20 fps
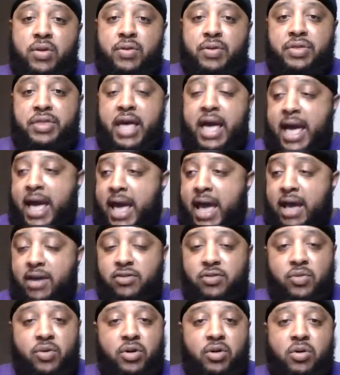the
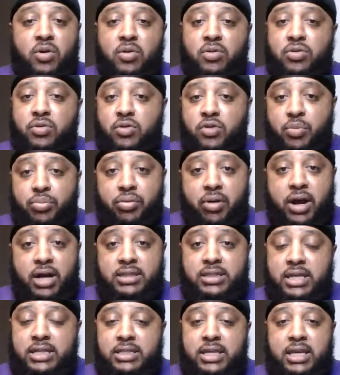hassle and go through the
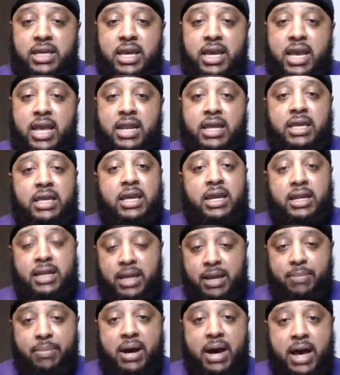process again and getting
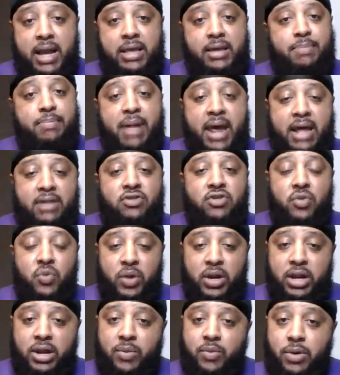their body back to where it